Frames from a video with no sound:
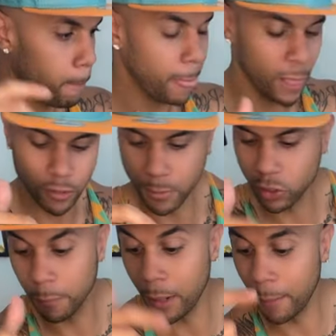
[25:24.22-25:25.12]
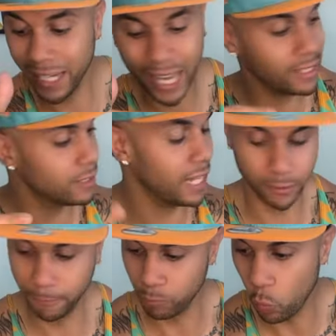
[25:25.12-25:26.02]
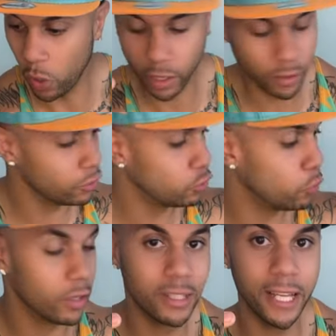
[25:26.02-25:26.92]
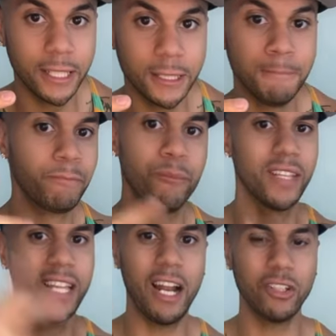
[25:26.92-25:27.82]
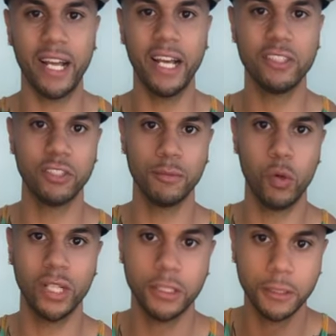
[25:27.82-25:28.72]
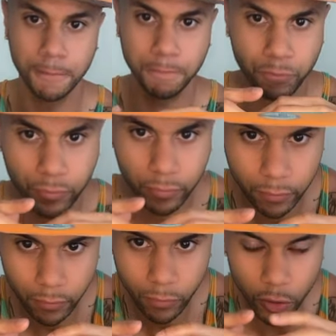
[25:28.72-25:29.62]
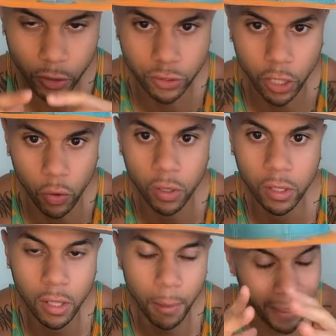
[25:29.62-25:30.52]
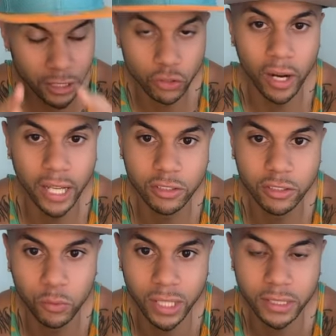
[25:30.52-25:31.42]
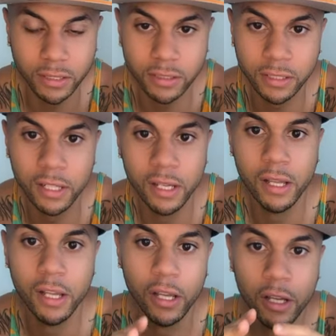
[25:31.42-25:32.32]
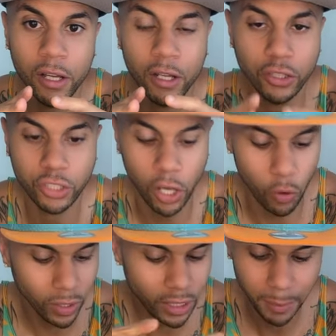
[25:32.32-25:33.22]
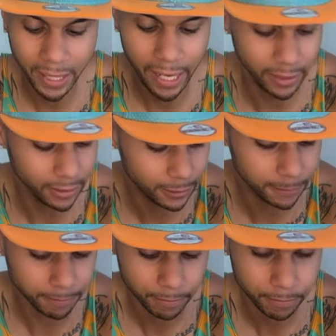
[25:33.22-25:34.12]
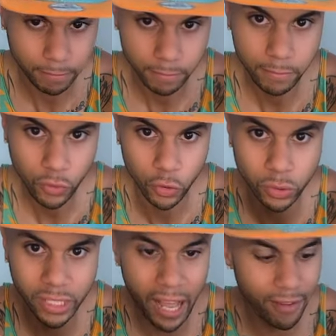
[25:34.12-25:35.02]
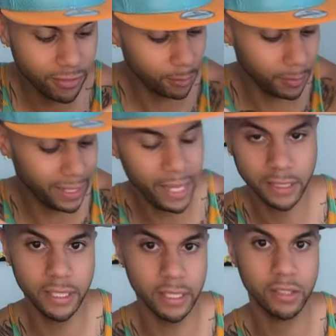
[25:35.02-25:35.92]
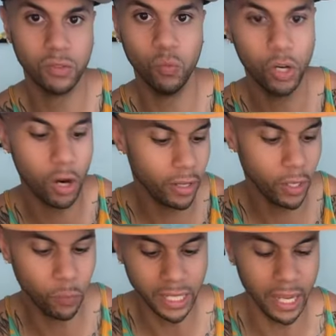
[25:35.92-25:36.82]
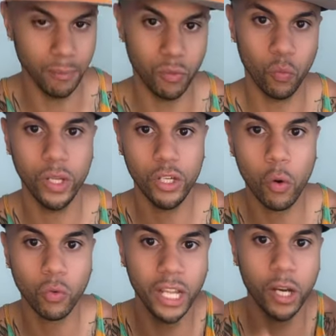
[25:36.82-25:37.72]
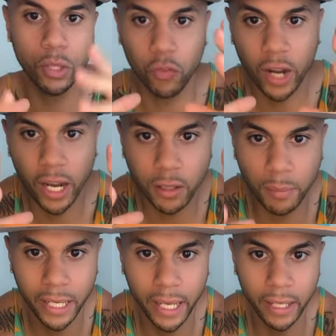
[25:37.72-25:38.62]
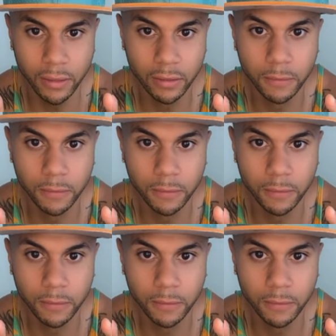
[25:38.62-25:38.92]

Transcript: So I'm going to talk about bananas, like one other, two other things. Then I'll try to answer some questions. So make sure I answer some questions. So with the bananas, you see I have some bananas here. What are they? What type? We don't deal with the regular bananas.